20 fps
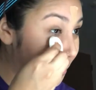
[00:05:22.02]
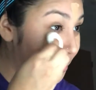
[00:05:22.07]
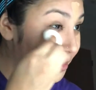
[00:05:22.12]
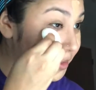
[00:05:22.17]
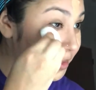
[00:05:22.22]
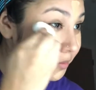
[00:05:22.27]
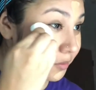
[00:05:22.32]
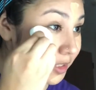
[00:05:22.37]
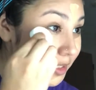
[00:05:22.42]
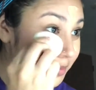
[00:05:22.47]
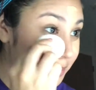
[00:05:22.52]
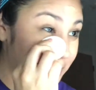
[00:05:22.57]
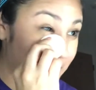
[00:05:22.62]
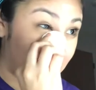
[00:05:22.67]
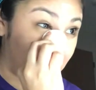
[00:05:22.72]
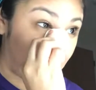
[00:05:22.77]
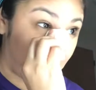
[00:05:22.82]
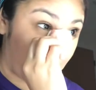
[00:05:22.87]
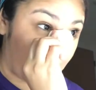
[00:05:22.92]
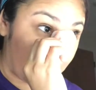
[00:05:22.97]
Sometimes
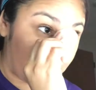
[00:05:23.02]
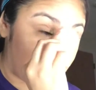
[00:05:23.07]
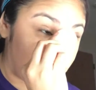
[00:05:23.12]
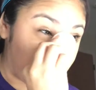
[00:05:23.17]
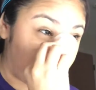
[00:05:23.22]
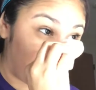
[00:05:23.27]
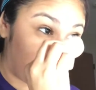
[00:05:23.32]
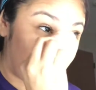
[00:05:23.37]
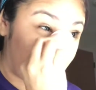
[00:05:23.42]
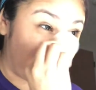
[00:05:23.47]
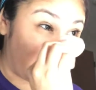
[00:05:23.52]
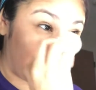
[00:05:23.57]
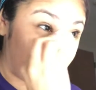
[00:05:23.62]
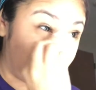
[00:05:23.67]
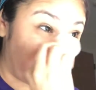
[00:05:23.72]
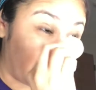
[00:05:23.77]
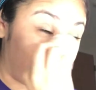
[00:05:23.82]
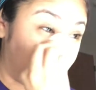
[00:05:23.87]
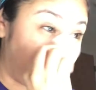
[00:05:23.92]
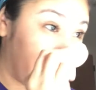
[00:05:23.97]
that works,
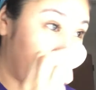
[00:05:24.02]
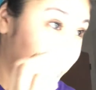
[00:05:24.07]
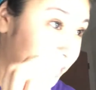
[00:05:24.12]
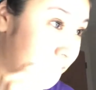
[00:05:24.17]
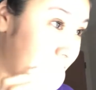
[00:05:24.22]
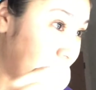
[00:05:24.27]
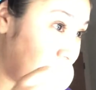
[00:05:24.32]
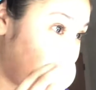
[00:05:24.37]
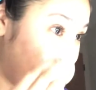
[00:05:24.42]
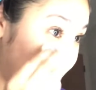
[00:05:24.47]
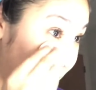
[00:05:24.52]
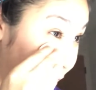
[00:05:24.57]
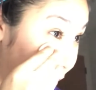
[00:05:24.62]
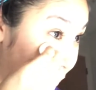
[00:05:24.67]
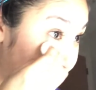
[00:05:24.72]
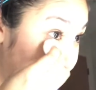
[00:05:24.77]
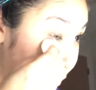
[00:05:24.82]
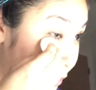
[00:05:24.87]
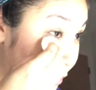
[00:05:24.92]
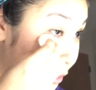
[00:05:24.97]
especially when you see that
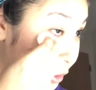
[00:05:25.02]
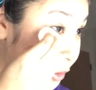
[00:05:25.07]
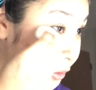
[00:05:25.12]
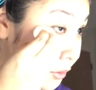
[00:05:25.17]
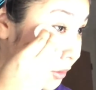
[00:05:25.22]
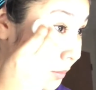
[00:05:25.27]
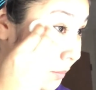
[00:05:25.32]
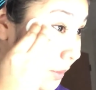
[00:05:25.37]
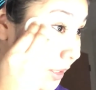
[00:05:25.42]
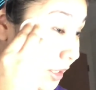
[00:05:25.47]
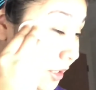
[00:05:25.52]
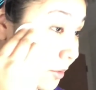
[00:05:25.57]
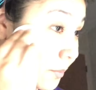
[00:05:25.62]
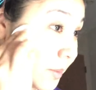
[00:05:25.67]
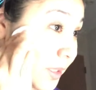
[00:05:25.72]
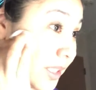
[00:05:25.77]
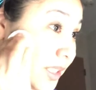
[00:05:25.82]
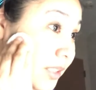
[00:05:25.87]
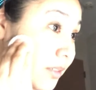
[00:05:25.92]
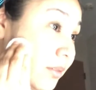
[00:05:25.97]
the makeup
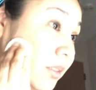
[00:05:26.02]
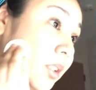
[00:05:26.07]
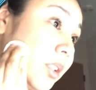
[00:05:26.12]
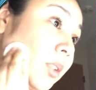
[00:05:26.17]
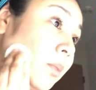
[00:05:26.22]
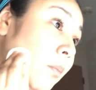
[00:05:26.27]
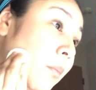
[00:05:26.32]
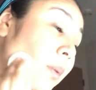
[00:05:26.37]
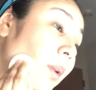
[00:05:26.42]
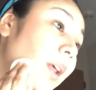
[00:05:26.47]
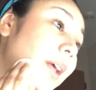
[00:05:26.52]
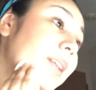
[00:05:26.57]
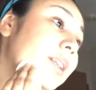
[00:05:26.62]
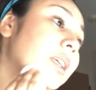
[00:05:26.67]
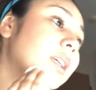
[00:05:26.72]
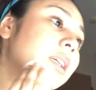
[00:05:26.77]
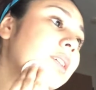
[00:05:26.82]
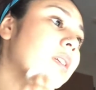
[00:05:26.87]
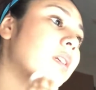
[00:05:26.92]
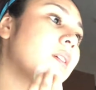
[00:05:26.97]
isn't really
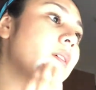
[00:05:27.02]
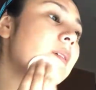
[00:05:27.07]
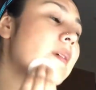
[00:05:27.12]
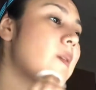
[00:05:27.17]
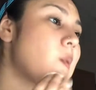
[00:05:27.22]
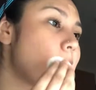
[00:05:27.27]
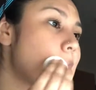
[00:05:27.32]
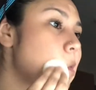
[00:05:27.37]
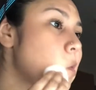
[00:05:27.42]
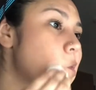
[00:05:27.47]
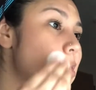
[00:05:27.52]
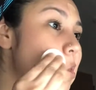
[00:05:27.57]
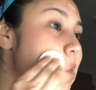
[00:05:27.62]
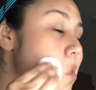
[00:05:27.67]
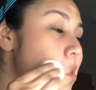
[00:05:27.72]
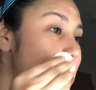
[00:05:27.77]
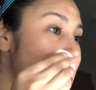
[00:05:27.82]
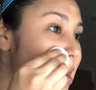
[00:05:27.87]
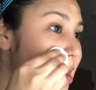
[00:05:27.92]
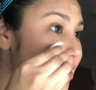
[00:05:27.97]
blending
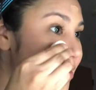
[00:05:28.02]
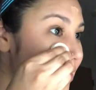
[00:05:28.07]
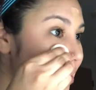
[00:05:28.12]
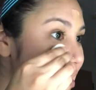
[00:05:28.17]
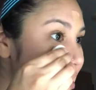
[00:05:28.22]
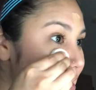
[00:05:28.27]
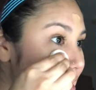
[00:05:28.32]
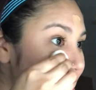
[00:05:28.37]
your face